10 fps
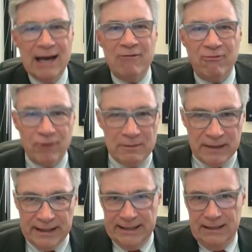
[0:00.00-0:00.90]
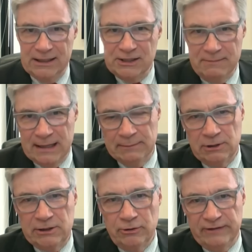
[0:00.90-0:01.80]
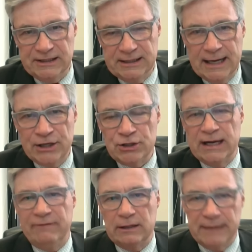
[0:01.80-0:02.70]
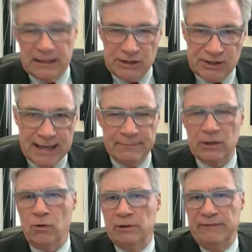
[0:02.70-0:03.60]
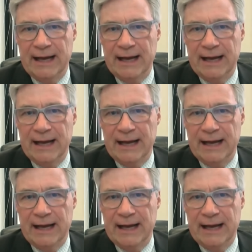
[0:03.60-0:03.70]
Everybody is amenable to investigation, to having to make a statement, all